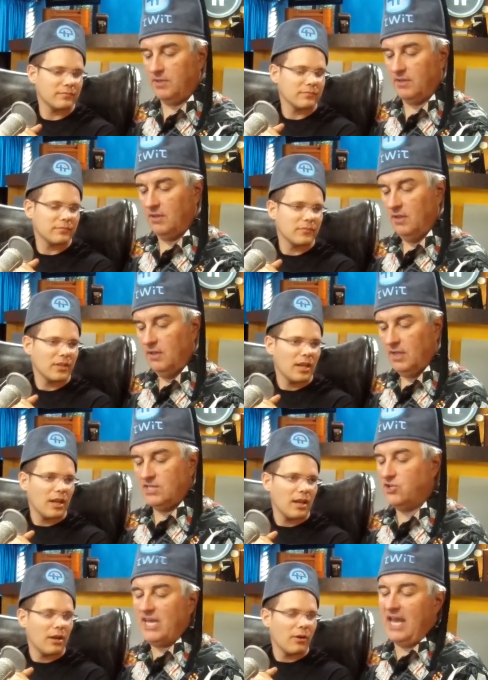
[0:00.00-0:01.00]
Speaker 1: be the
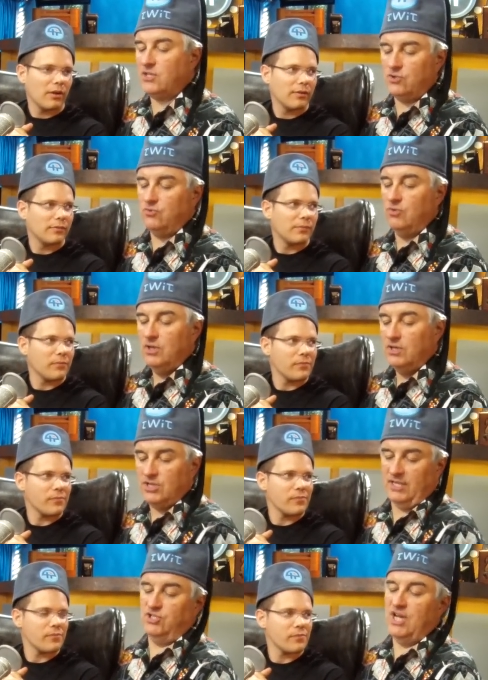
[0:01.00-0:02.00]
because you can't do
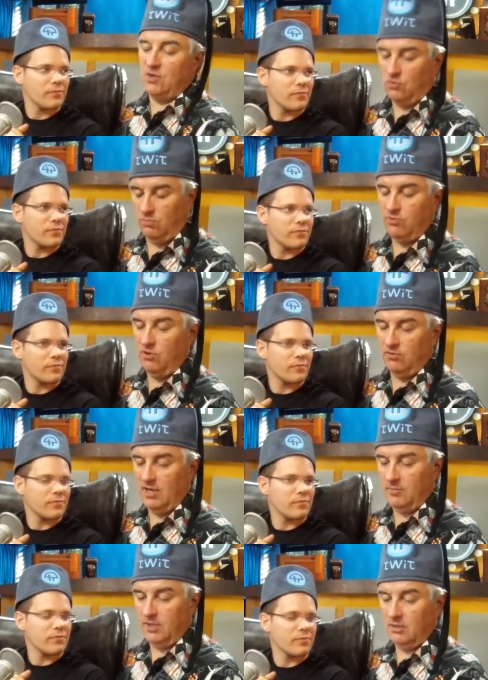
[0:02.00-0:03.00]
it's like general
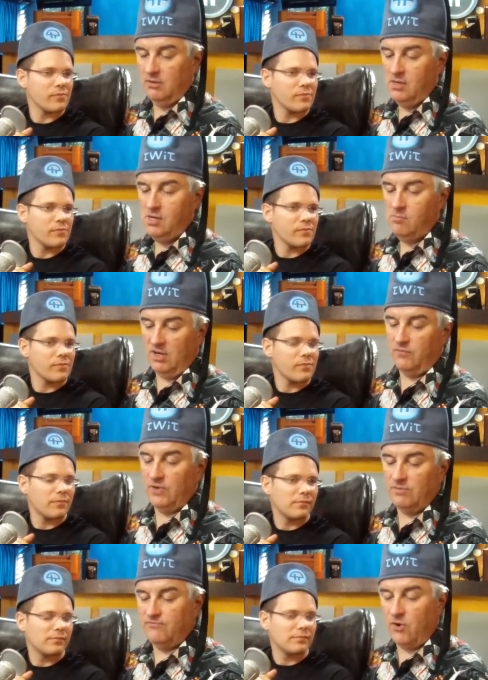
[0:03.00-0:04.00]
programming. But
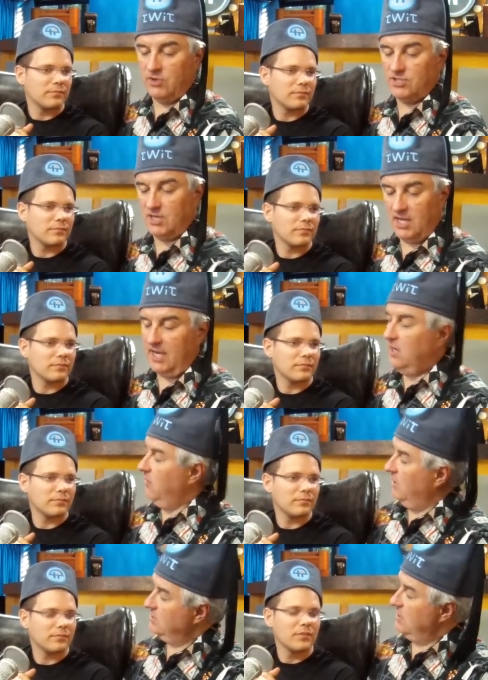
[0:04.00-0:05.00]
if we focused on
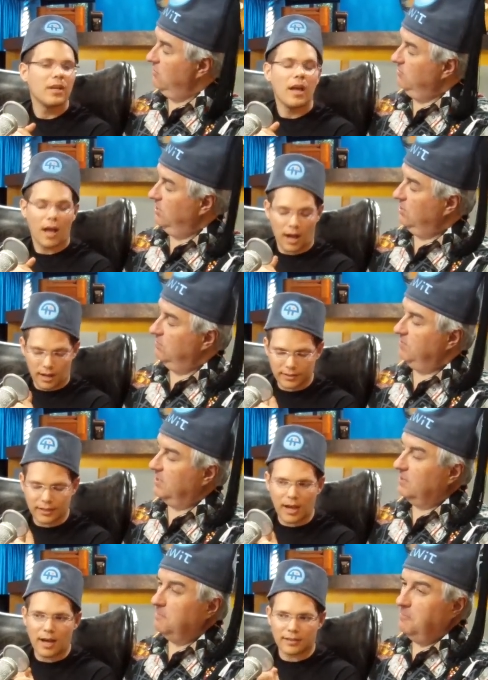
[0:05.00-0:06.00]
iOS, that would be a good
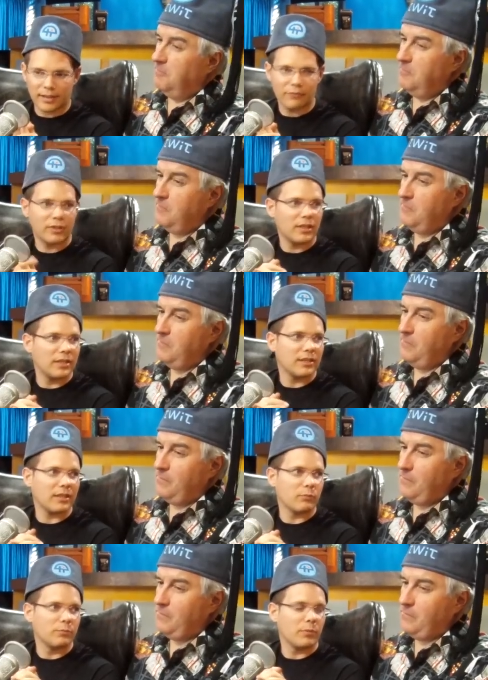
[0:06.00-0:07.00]
pick.
Speaker 2: Uh, definitely,
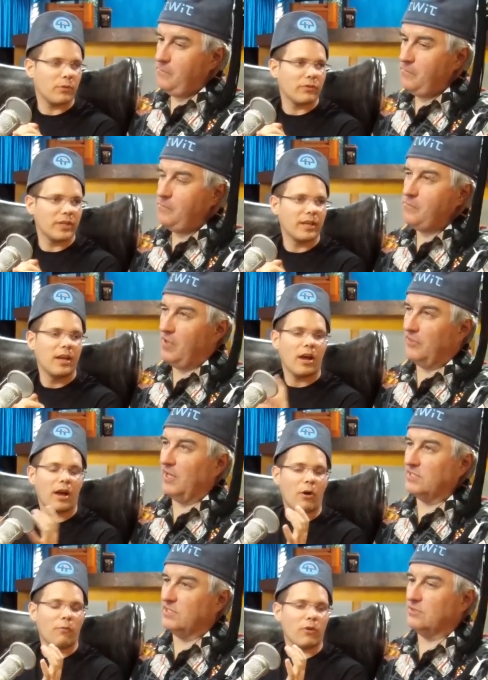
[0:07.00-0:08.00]
that would be one thing. I
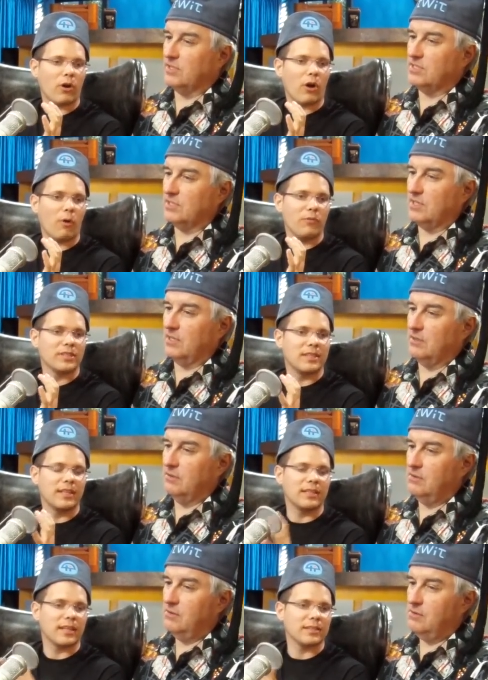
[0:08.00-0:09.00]
think that's interesting.
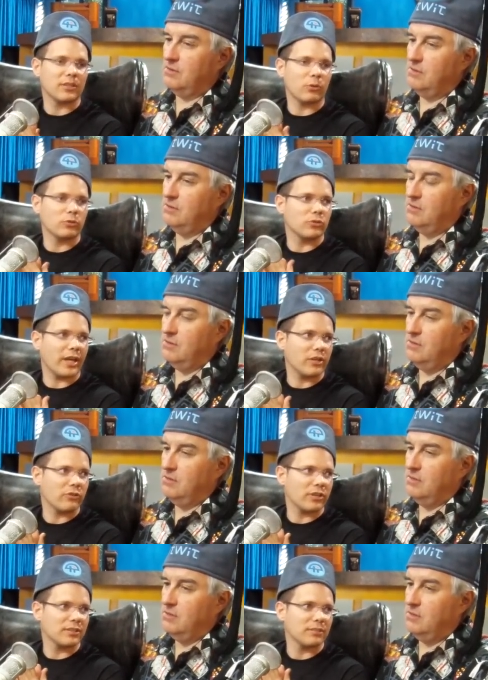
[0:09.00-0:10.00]
Obviously, yeah. there's also
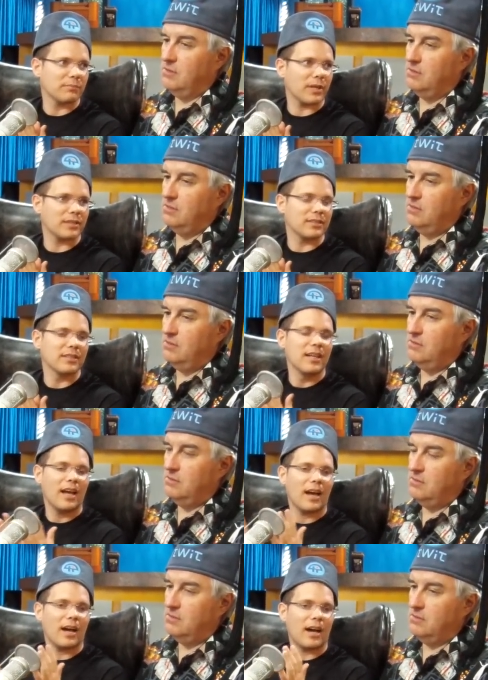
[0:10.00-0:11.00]
Android, but
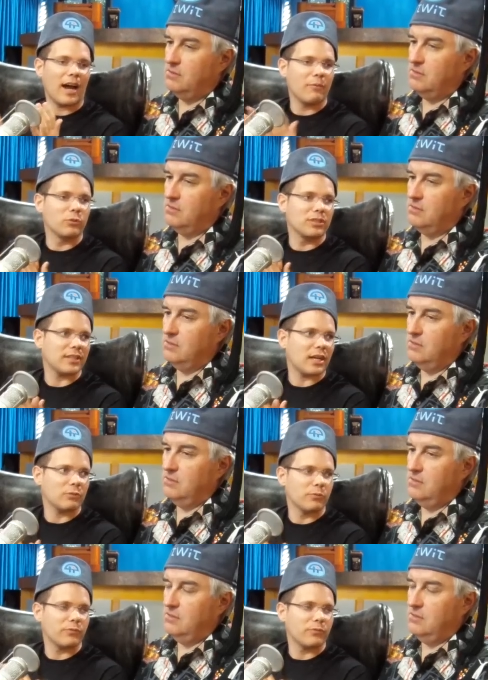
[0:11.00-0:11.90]
uh, I would start